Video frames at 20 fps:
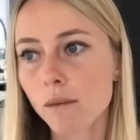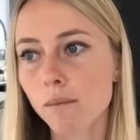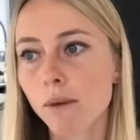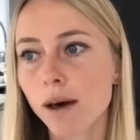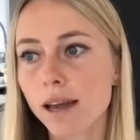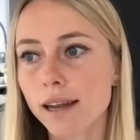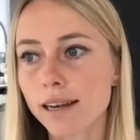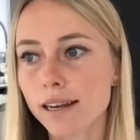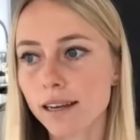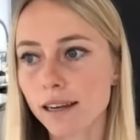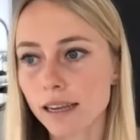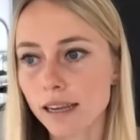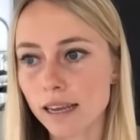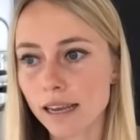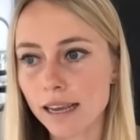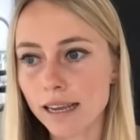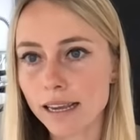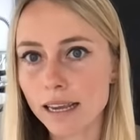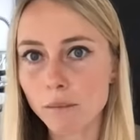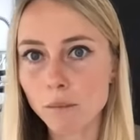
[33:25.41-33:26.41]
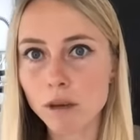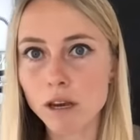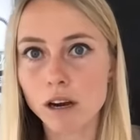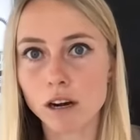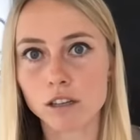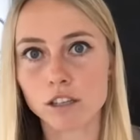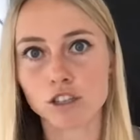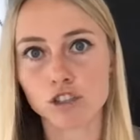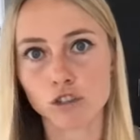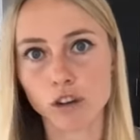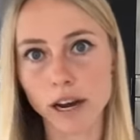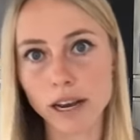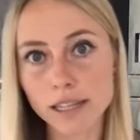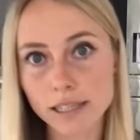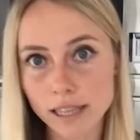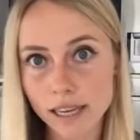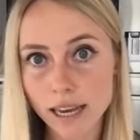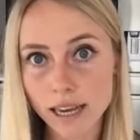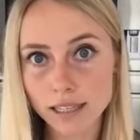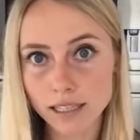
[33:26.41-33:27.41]
But it can be hard to
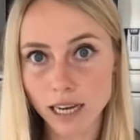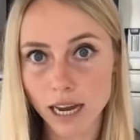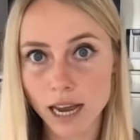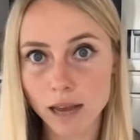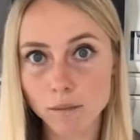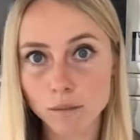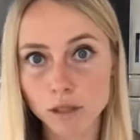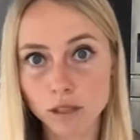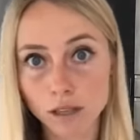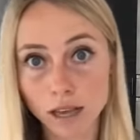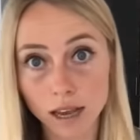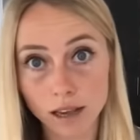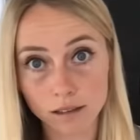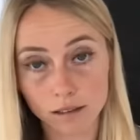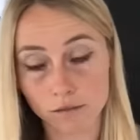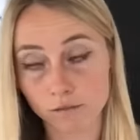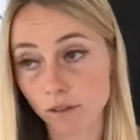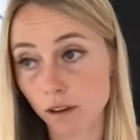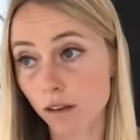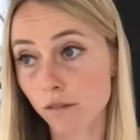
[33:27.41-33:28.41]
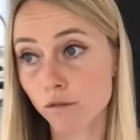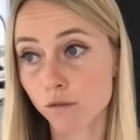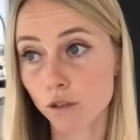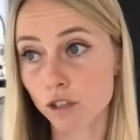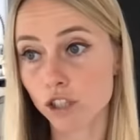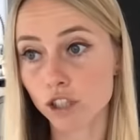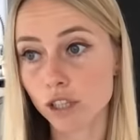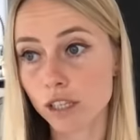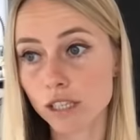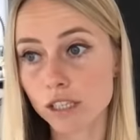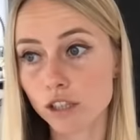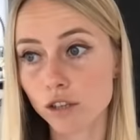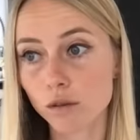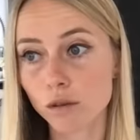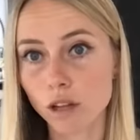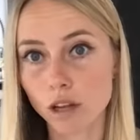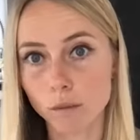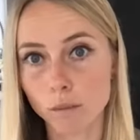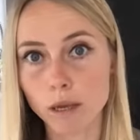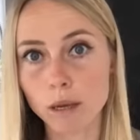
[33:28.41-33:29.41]
translate at times, unfortunately, to
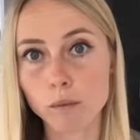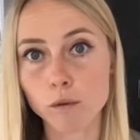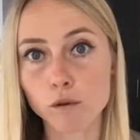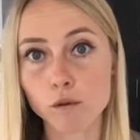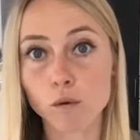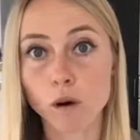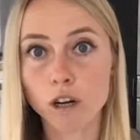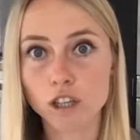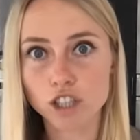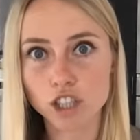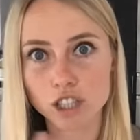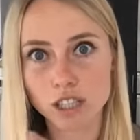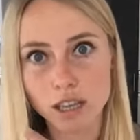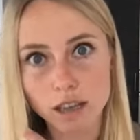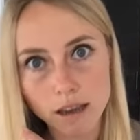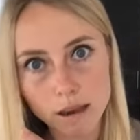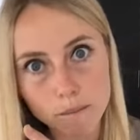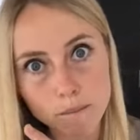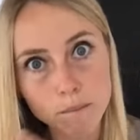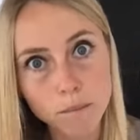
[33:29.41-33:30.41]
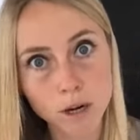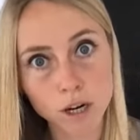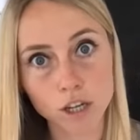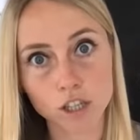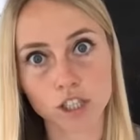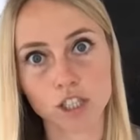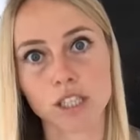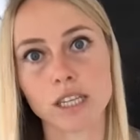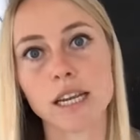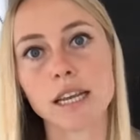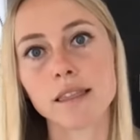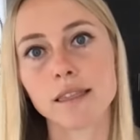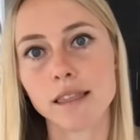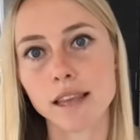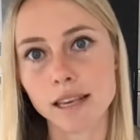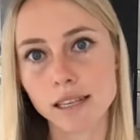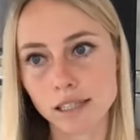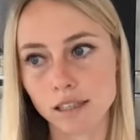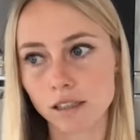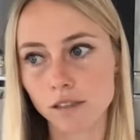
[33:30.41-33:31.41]
a lot of people who aren't just immersed in
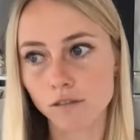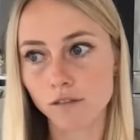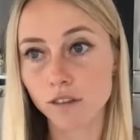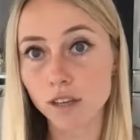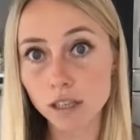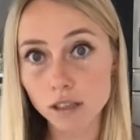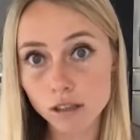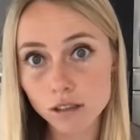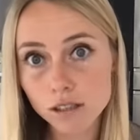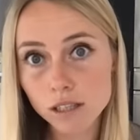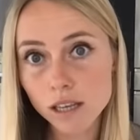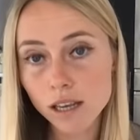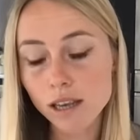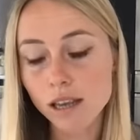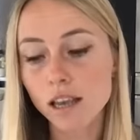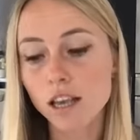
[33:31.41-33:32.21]
this field.